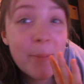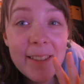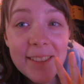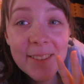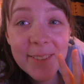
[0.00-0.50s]

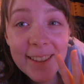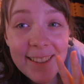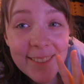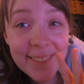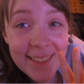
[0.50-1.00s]
please is really
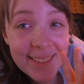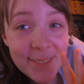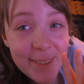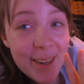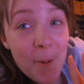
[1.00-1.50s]
doing it to
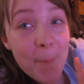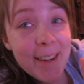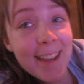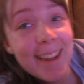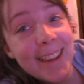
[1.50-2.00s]
me. Oh my
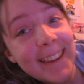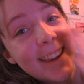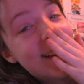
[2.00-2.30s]
god.